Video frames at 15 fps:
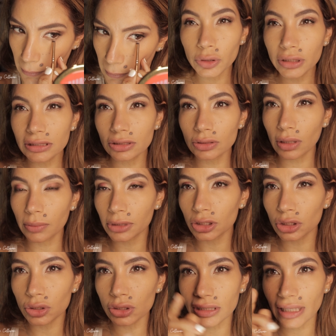I'm gonna
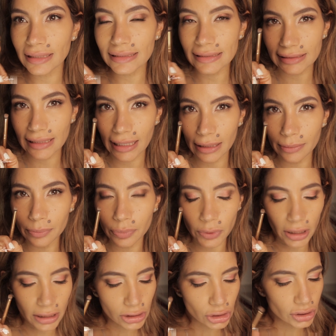use that same
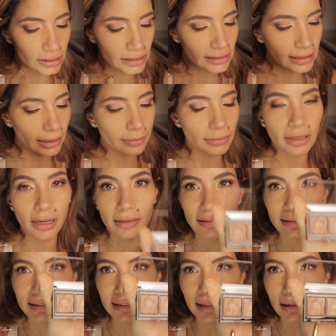brush, the same
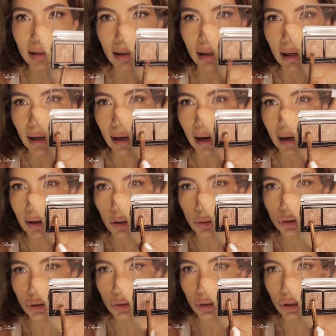Luxie, and go
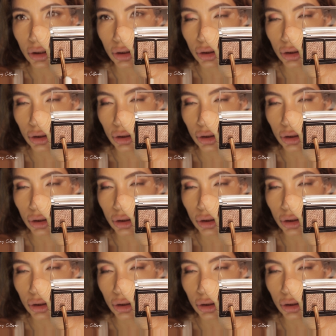to the